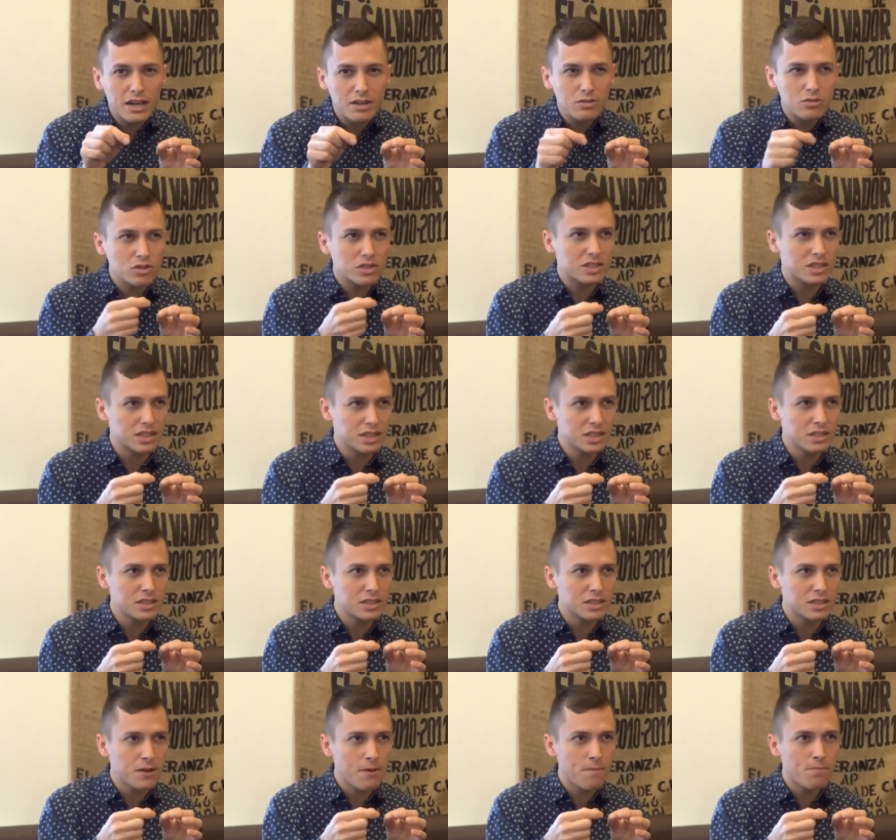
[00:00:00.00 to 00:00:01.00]
out the
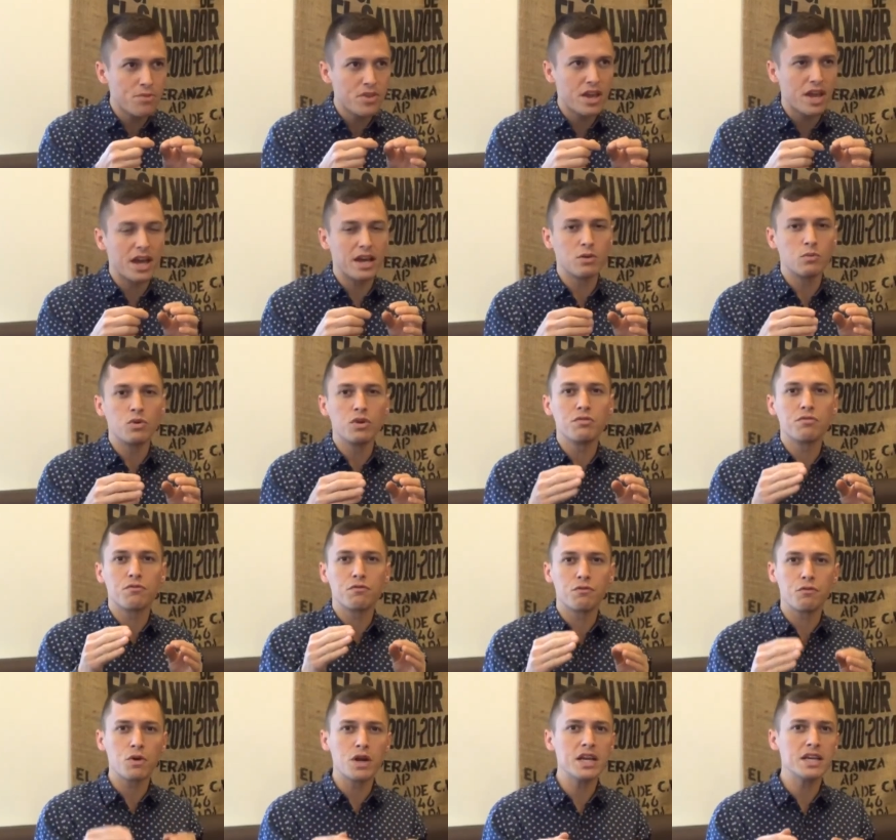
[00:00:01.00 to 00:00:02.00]
seeds and we
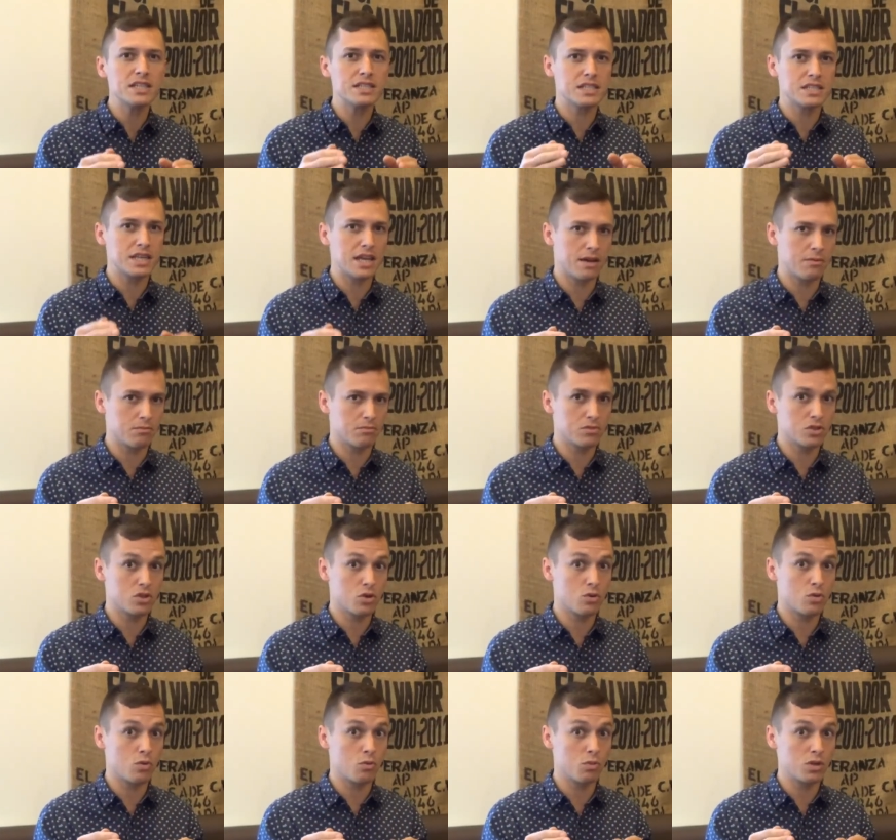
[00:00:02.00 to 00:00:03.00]
freeze them,
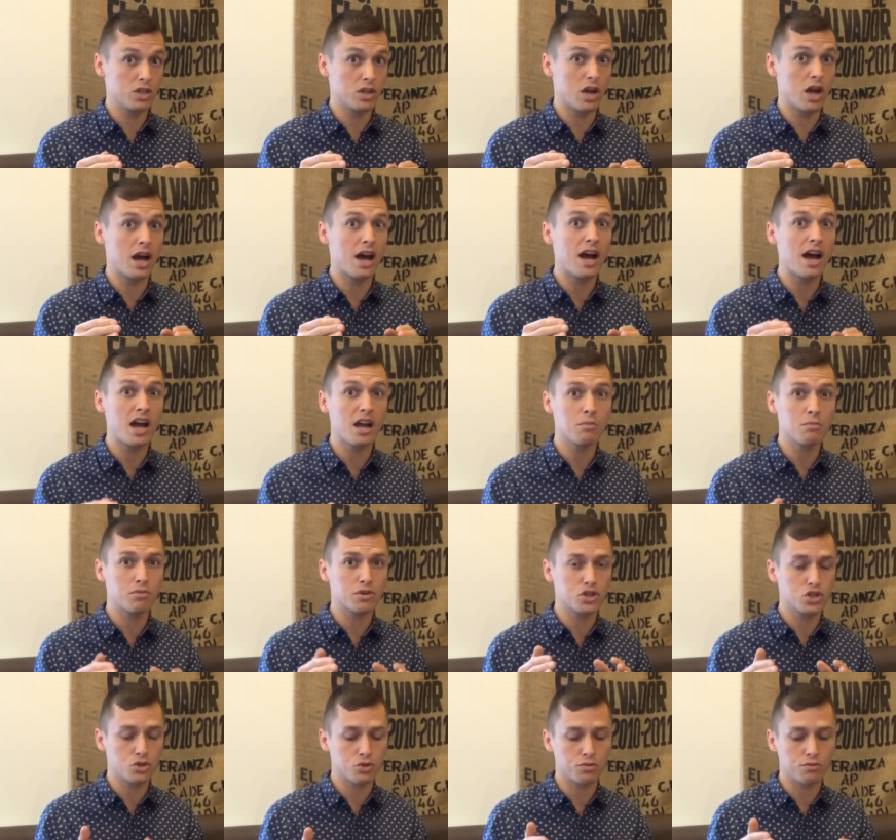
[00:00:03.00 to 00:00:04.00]
so with a high
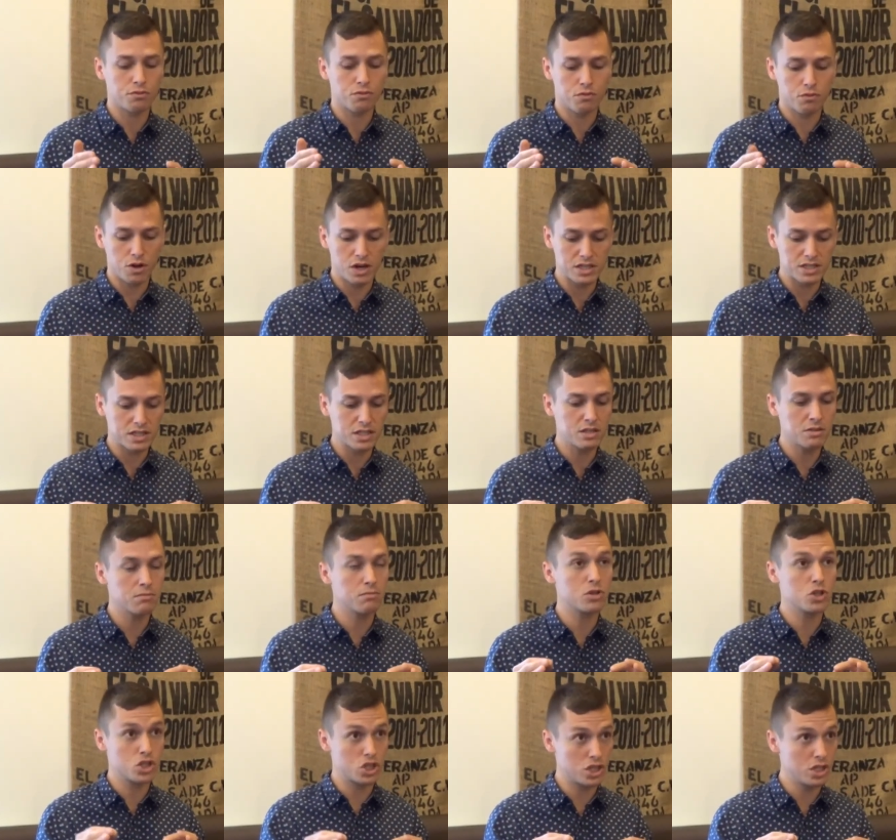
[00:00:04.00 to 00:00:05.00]
pressure freezing
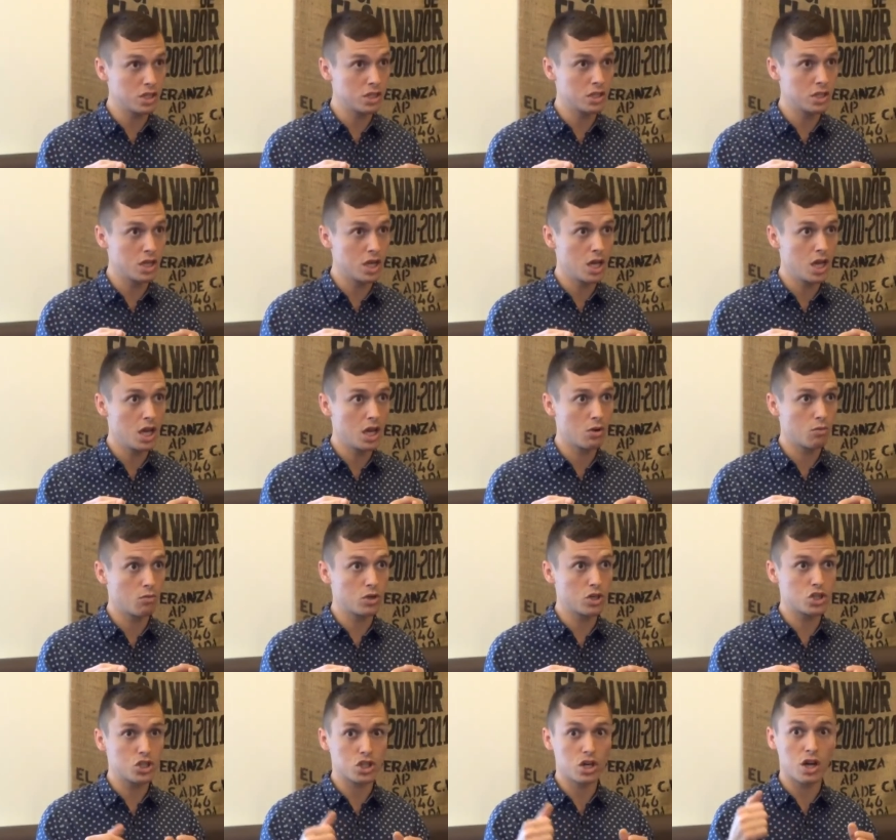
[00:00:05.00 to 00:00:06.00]
machine,
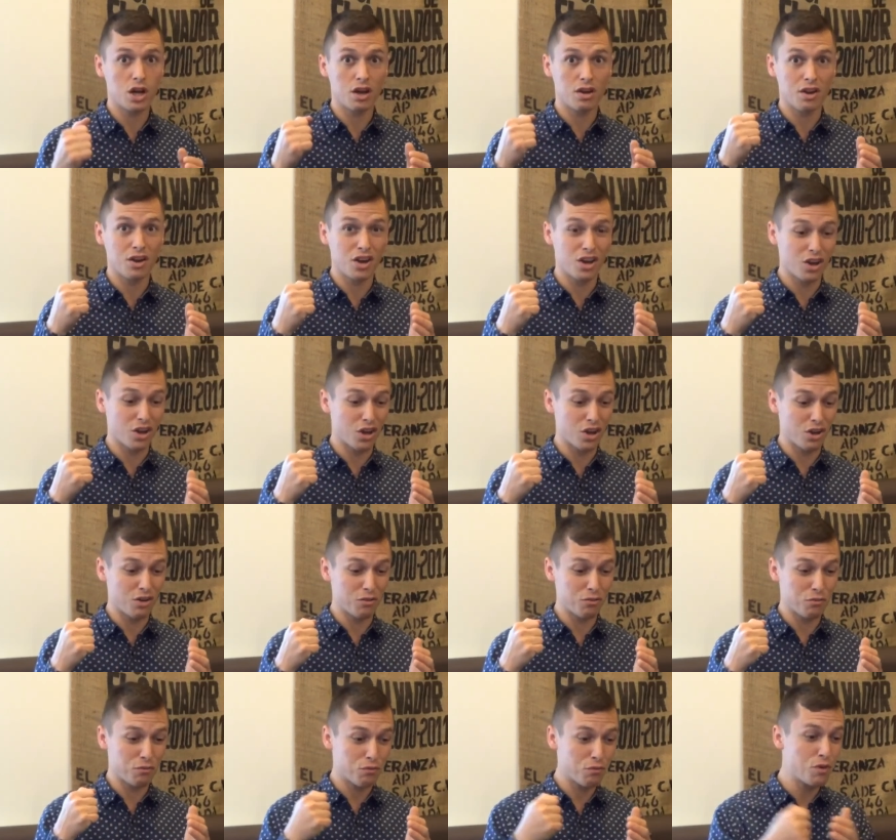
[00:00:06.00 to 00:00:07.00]
which
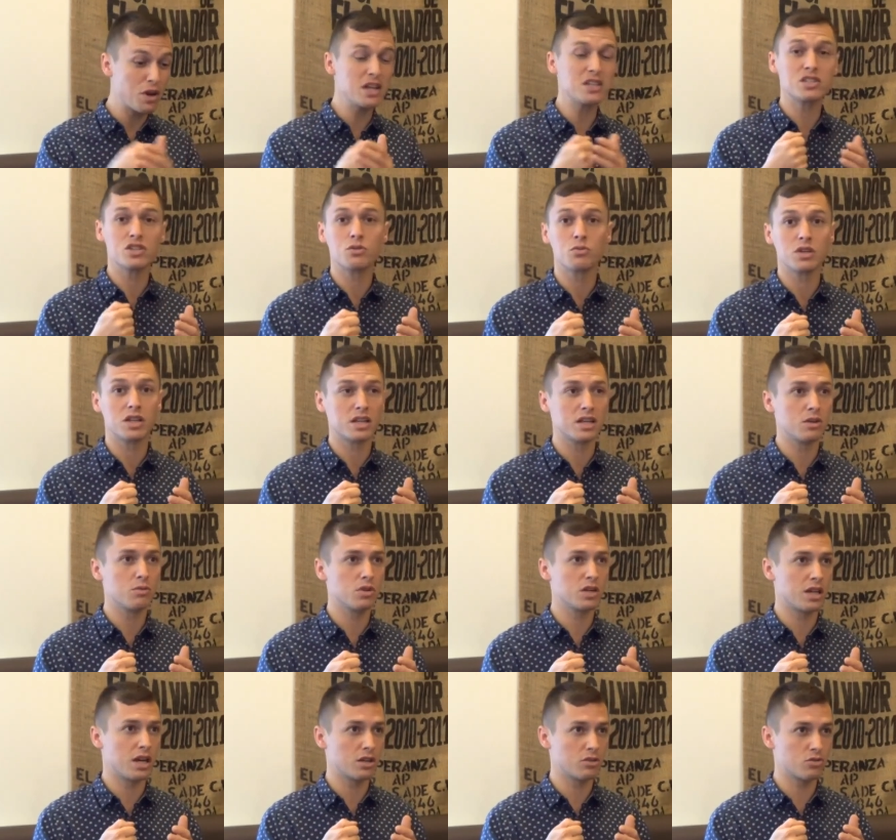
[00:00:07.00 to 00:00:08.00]
freezes you with
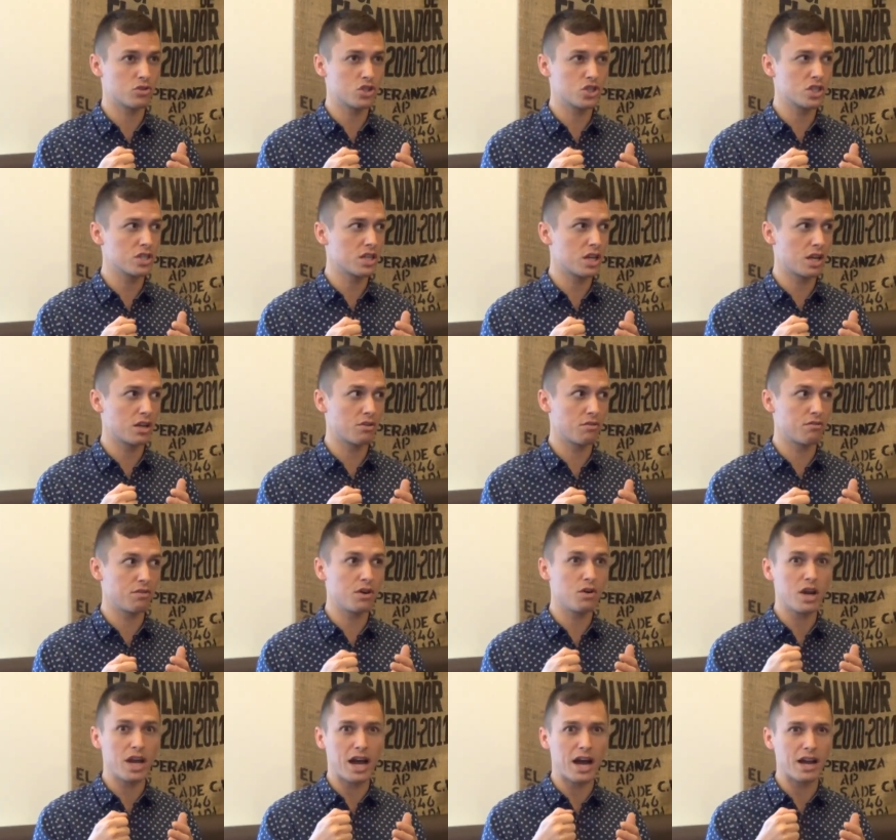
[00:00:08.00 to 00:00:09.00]
liquid nitrogen at a
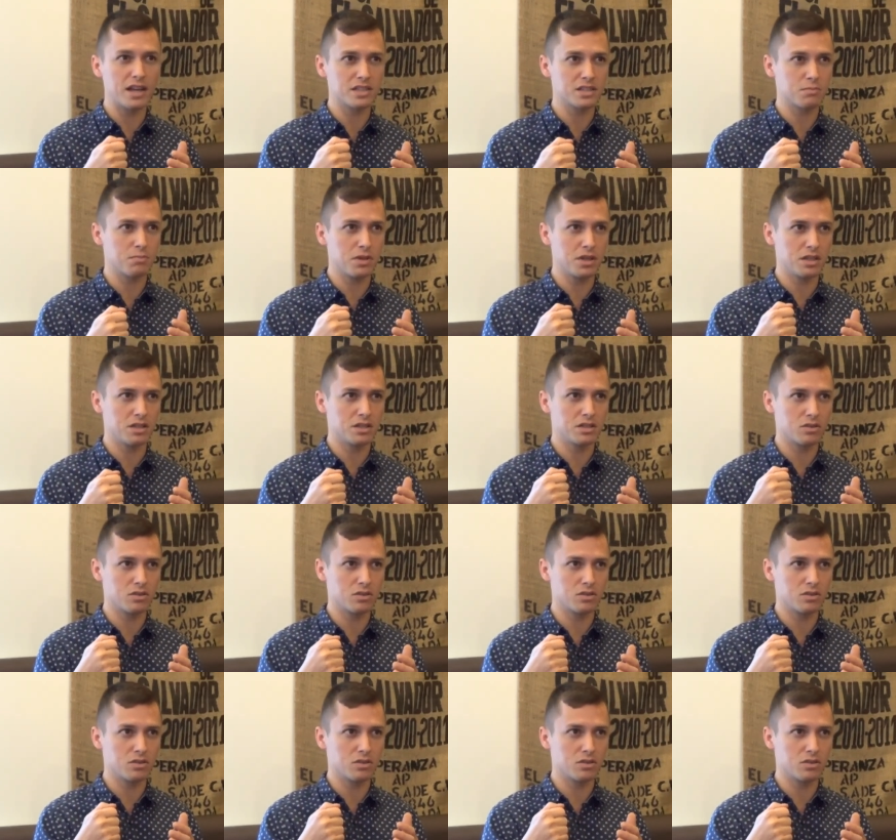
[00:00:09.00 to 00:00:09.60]
very high speed.